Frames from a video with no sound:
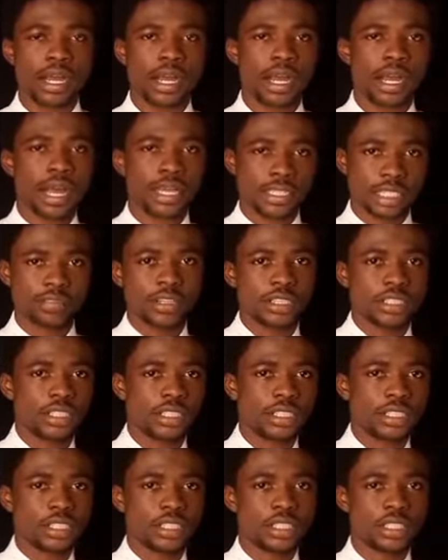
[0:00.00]
has
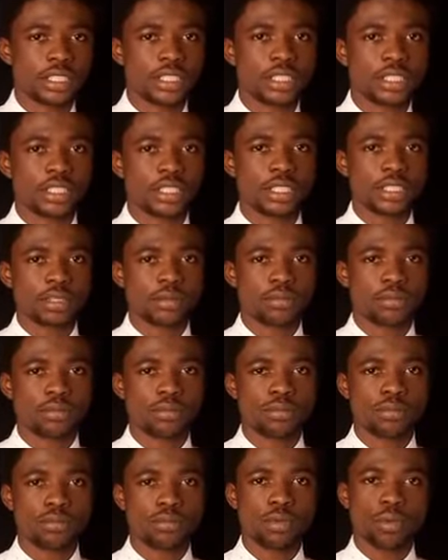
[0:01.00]
advantage,
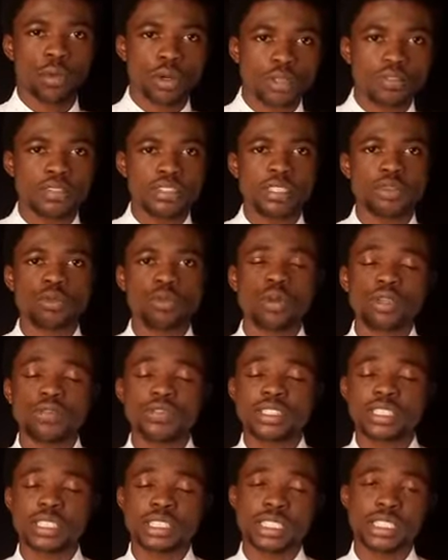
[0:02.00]
one of
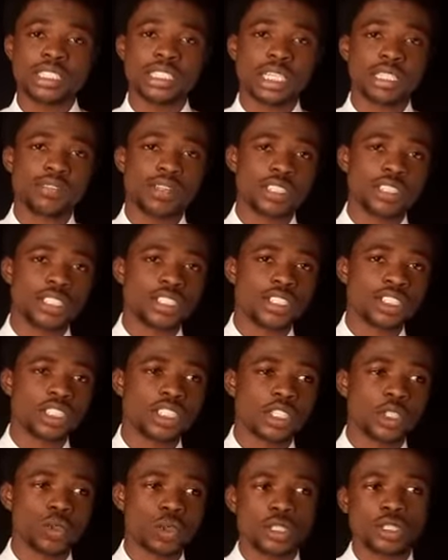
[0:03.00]
its disadvantages
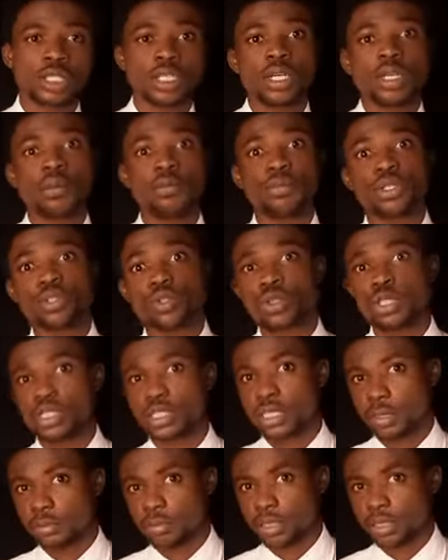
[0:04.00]
is political
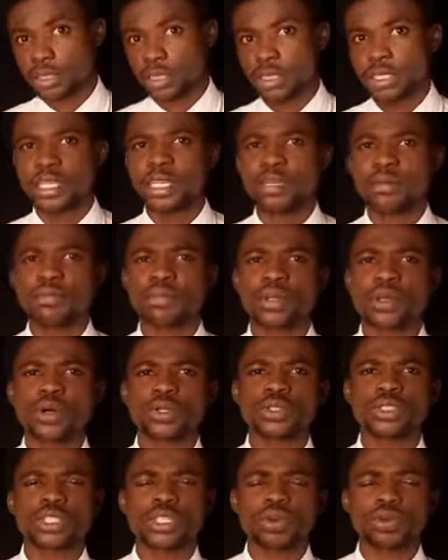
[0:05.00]
instability.
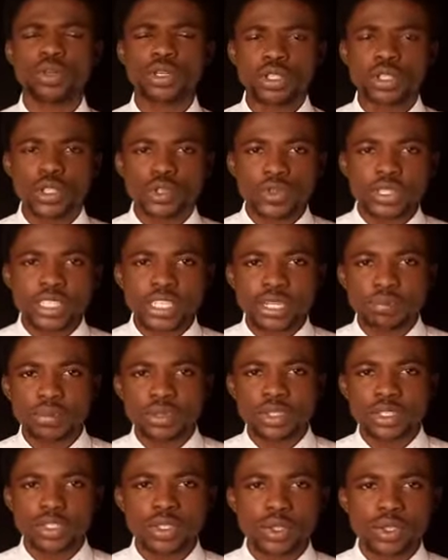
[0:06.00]
Because during
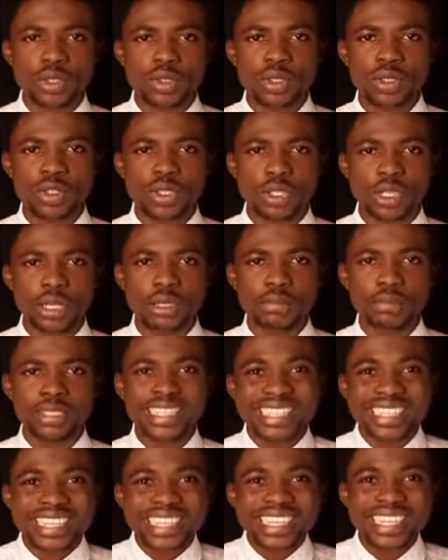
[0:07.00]

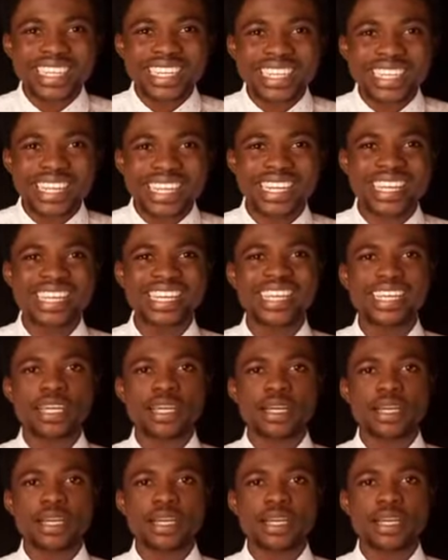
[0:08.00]
in a